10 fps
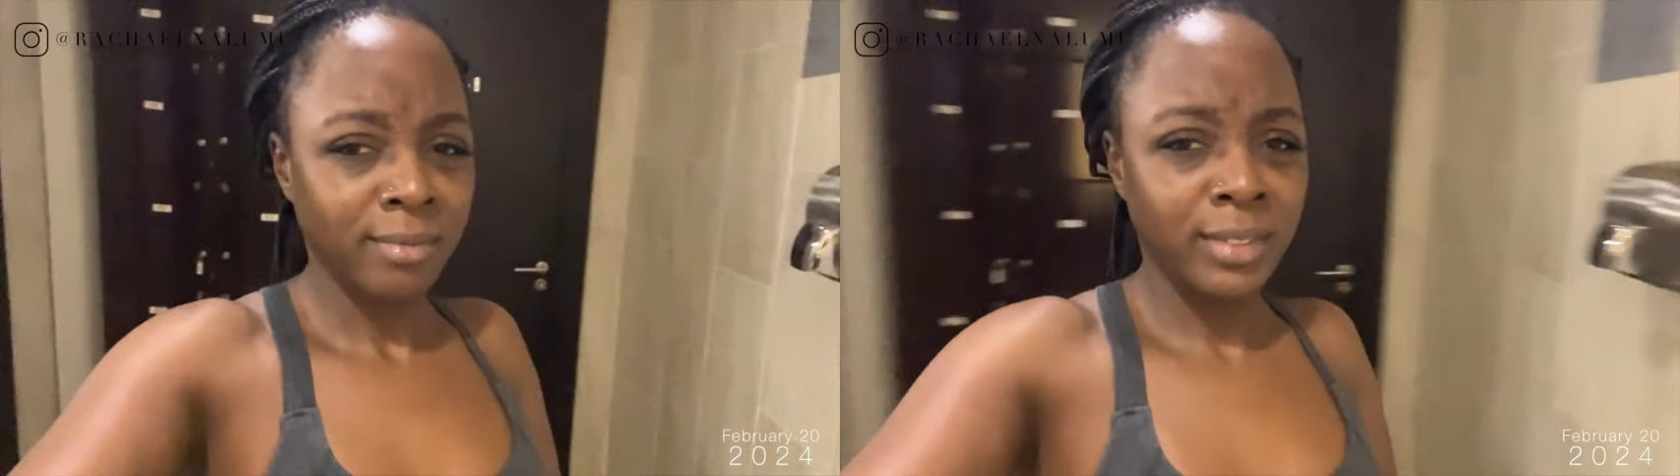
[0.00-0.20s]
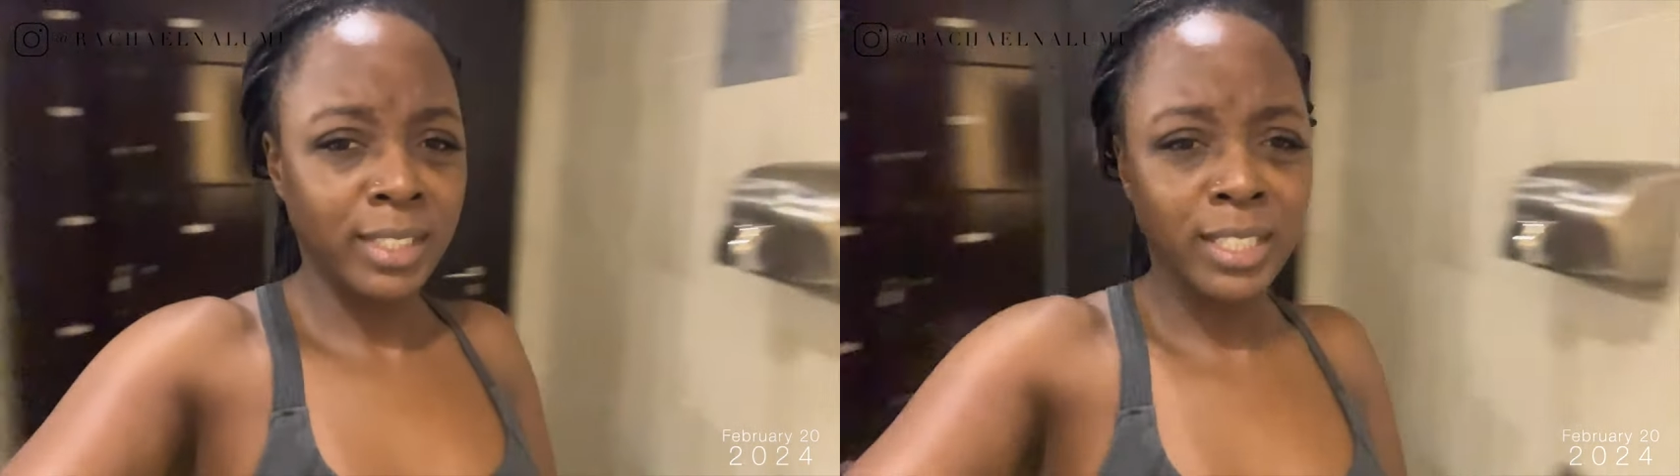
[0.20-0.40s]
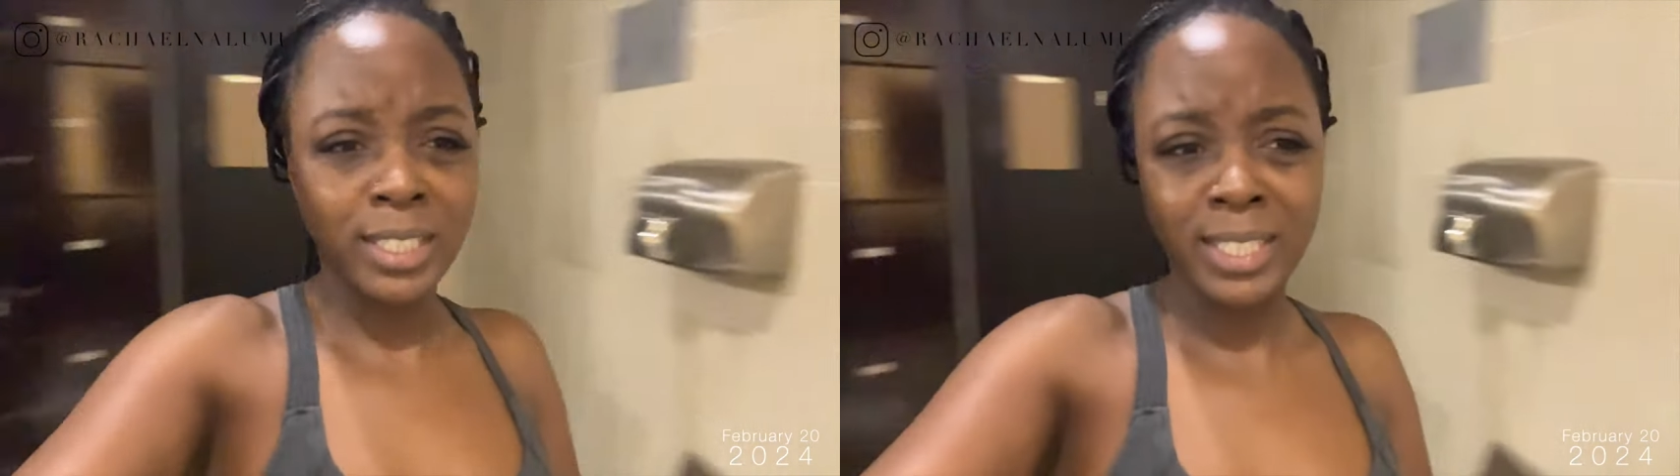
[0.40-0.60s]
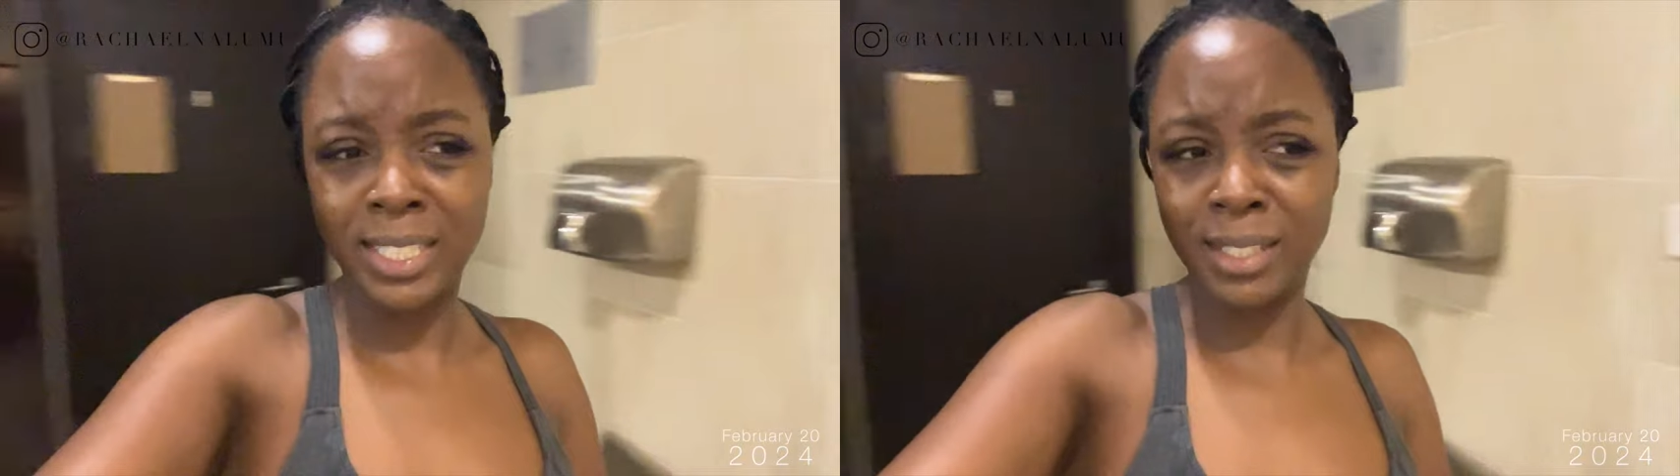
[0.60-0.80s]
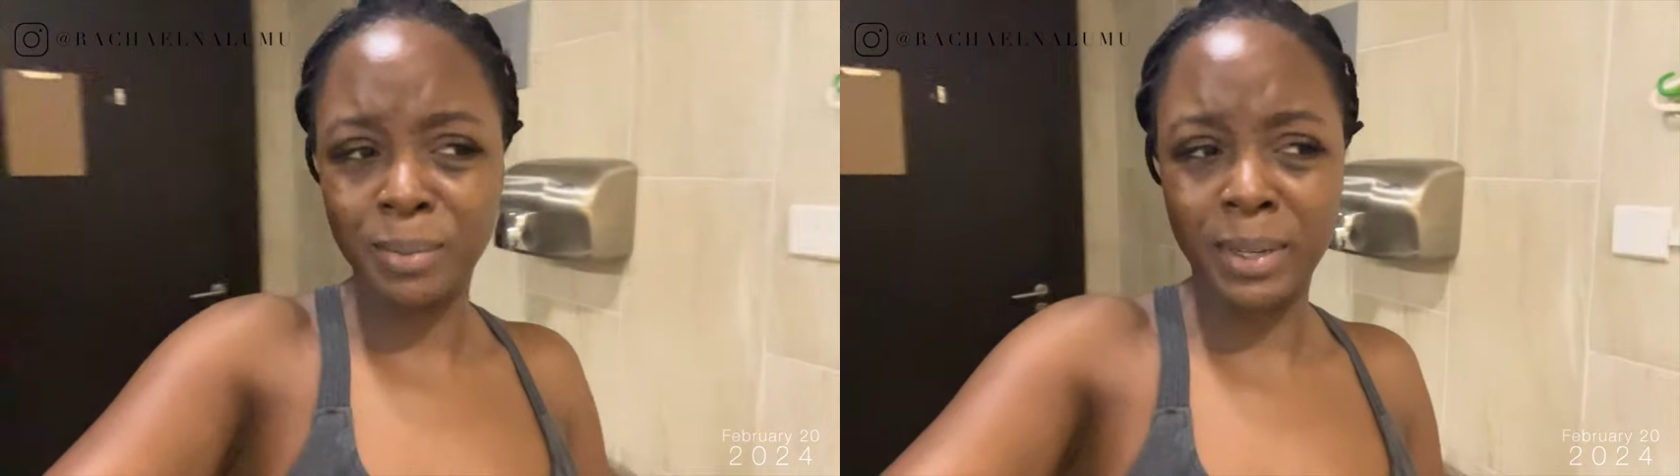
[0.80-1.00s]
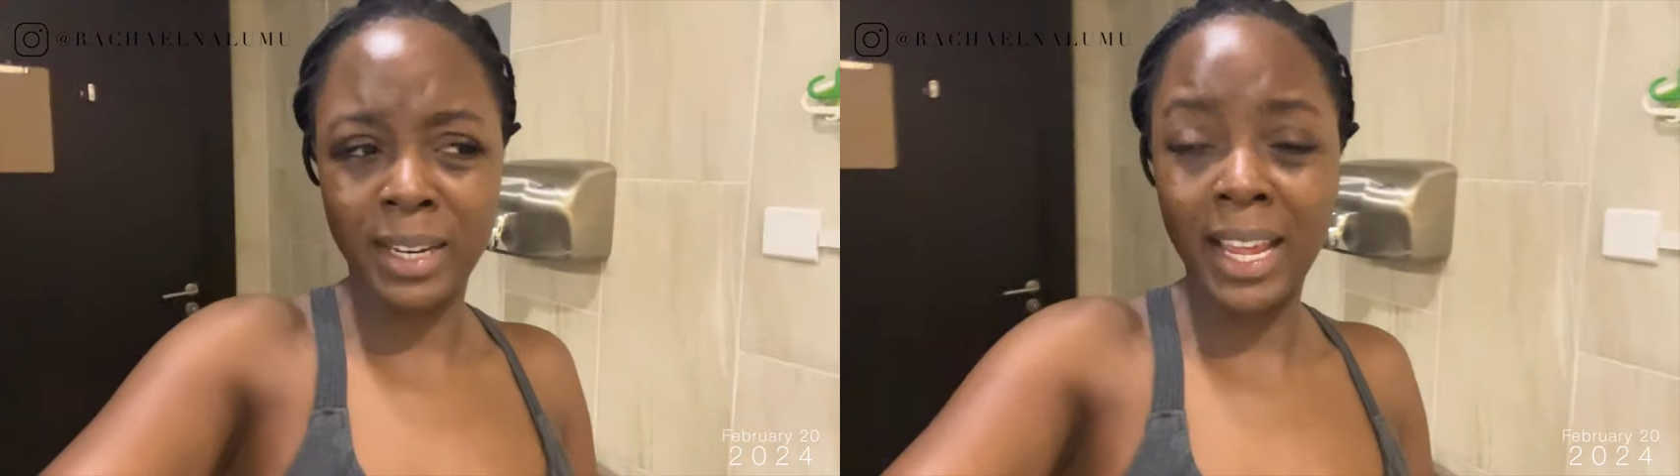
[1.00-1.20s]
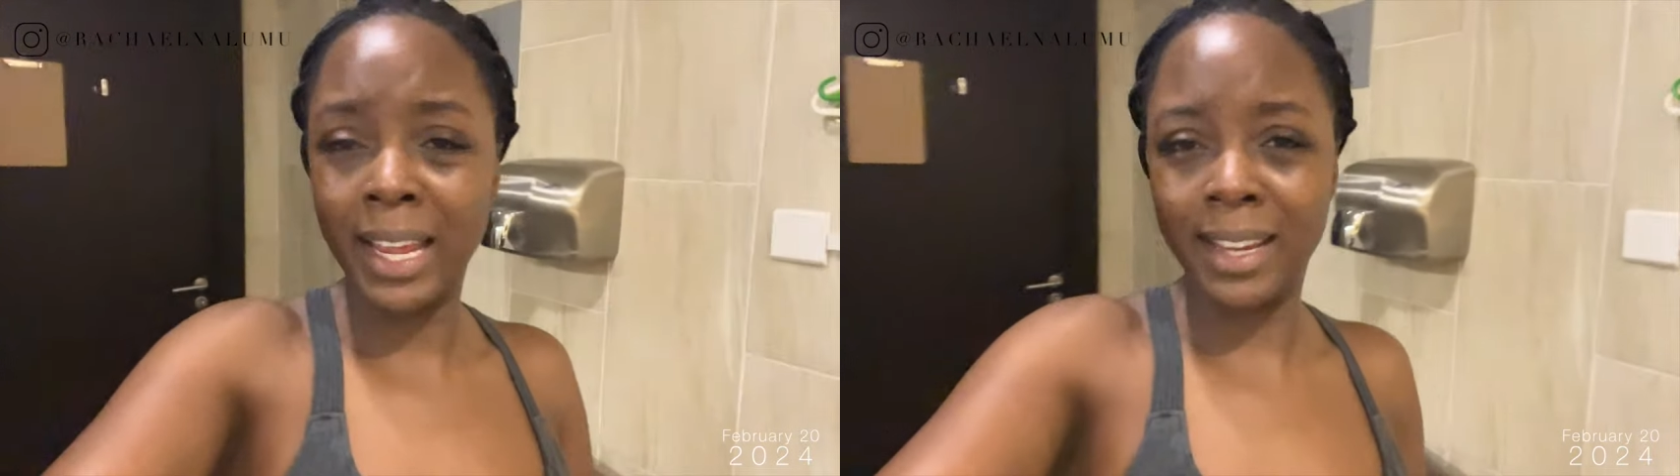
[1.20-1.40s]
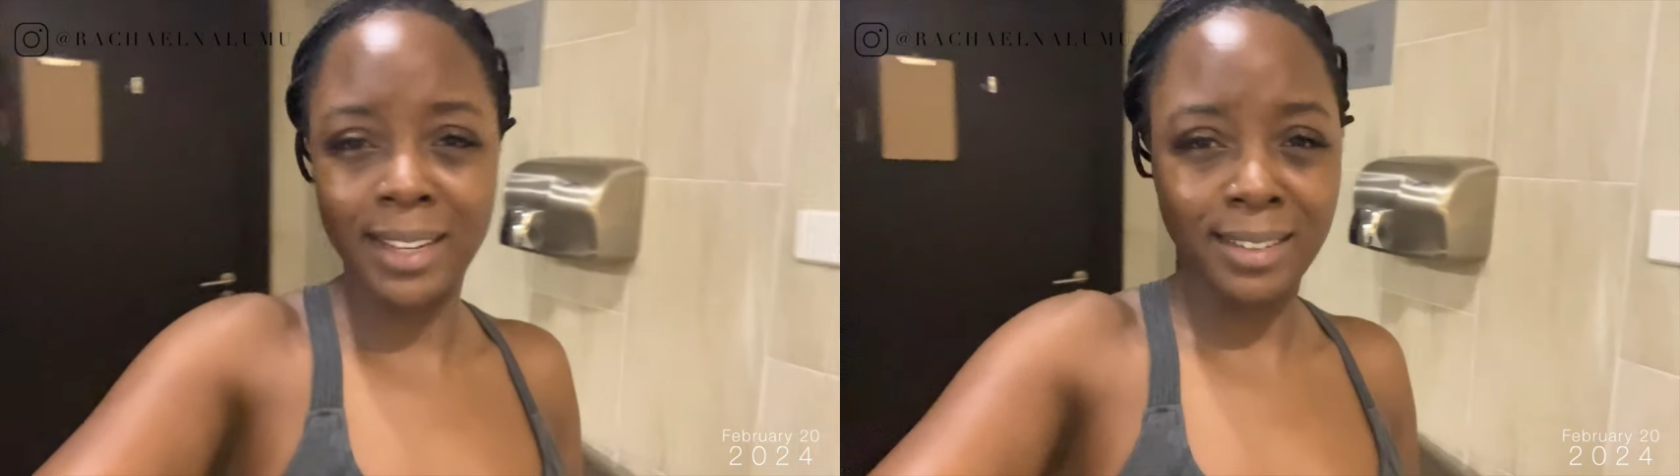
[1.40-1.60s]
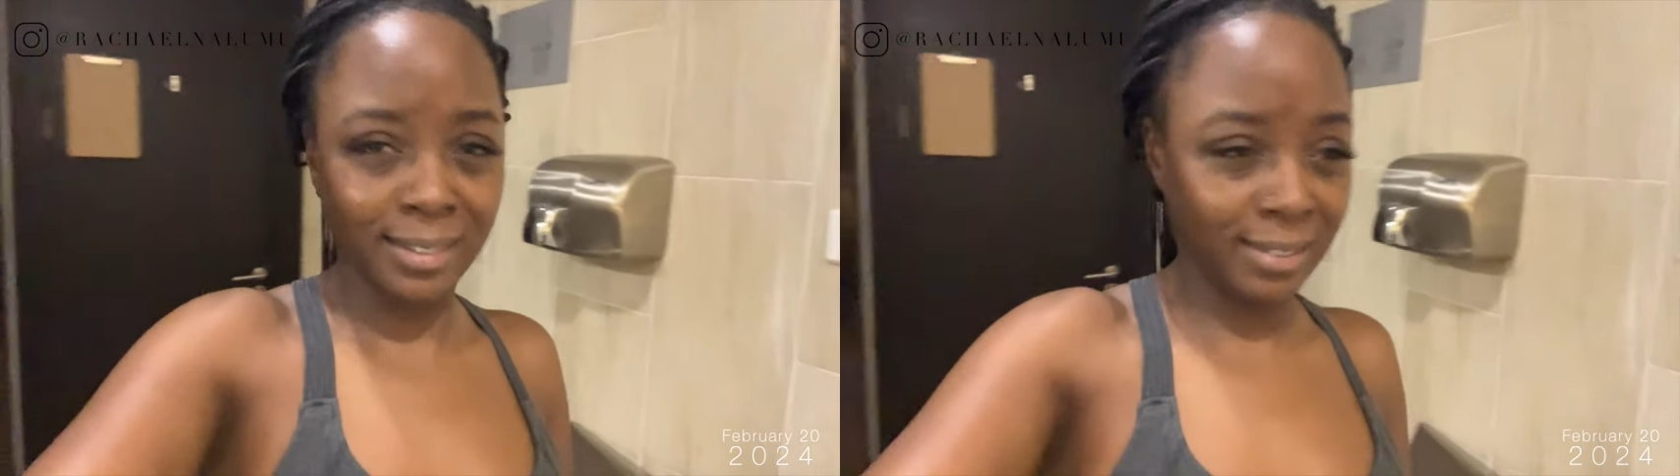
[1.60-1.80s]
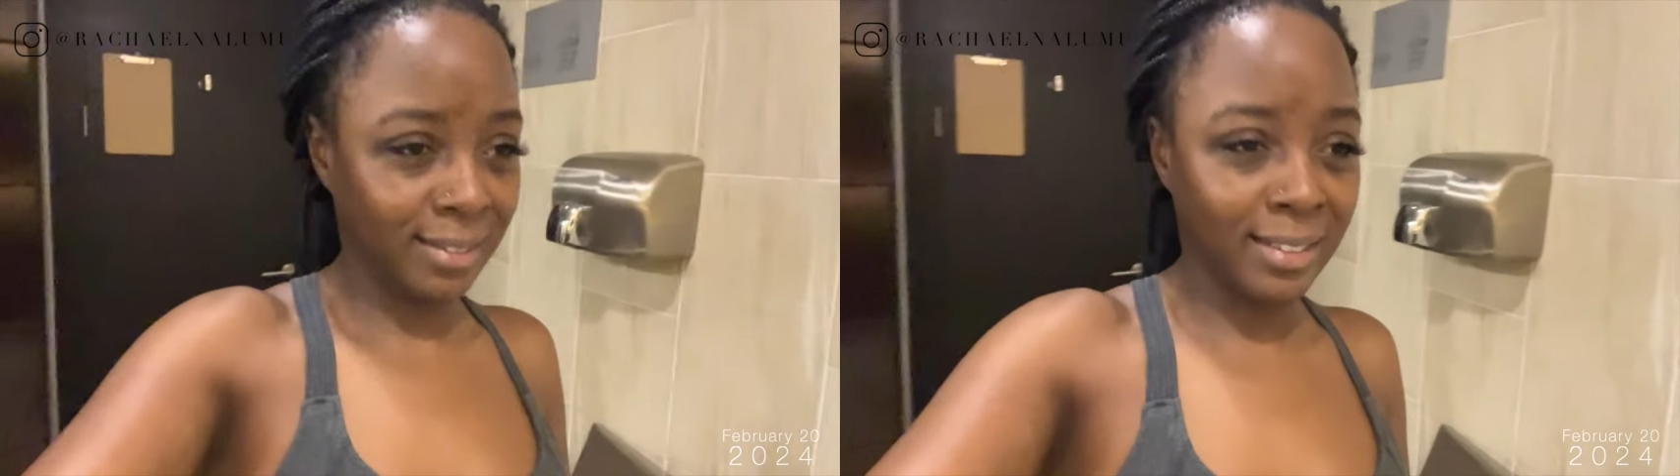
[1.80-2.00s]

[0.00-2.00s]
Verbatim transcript: They're just a bit hidden